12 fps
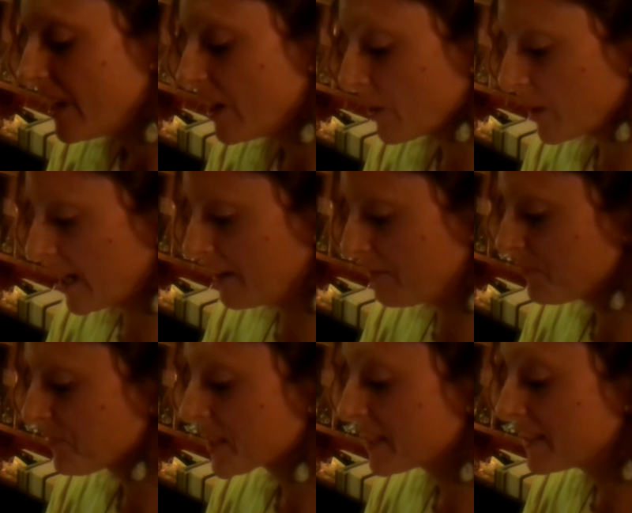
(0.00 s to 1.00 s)
Okay,
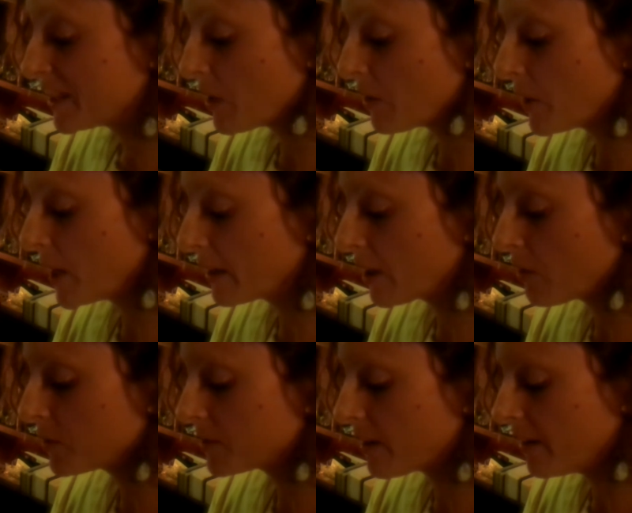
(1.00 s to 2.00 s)
so it
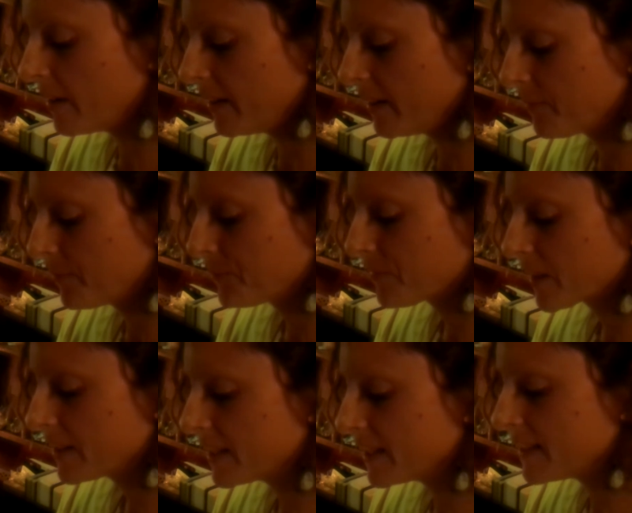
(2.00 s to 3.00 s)
goes on
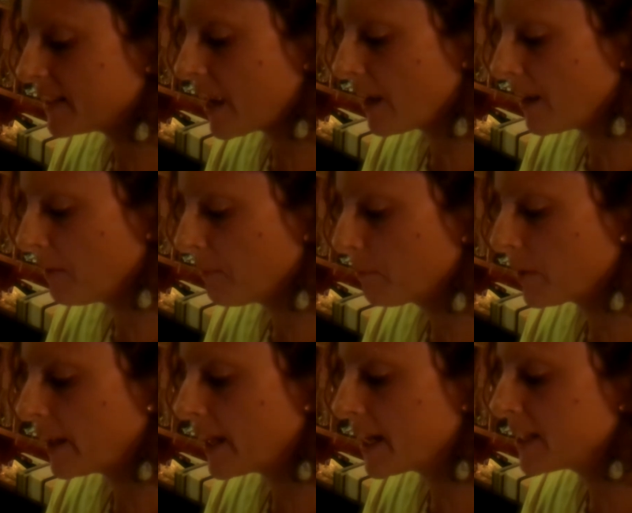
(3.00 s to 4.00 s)
to say,
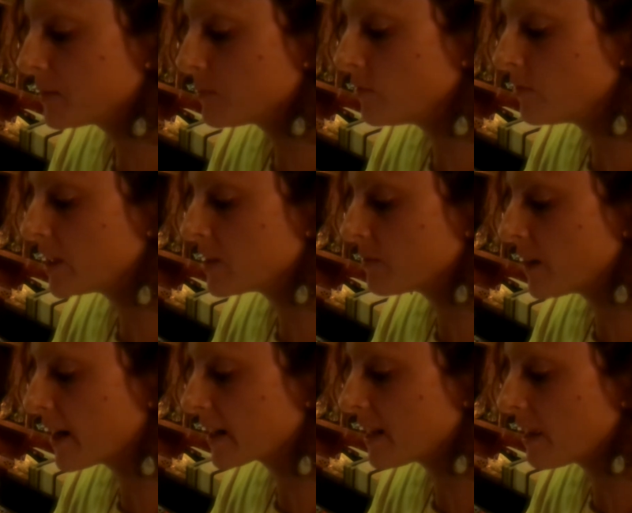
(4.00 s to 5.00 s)
planets moving
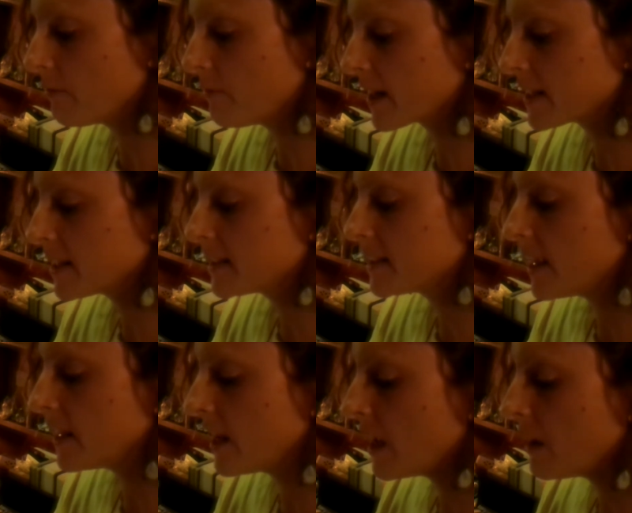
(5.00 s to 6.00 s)
direct affect us
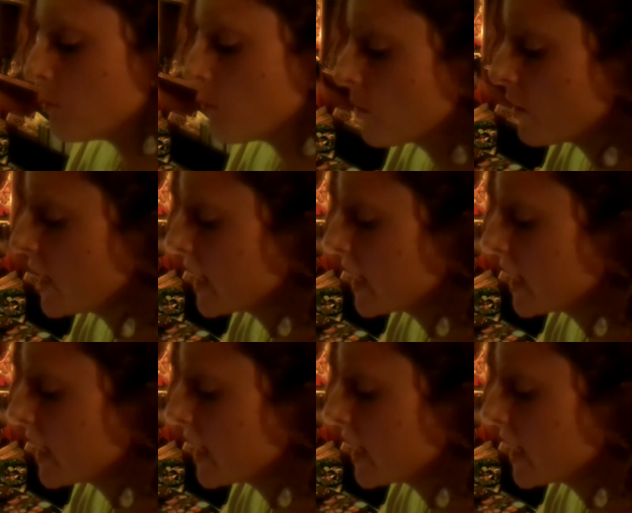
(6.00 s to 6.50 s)
in a more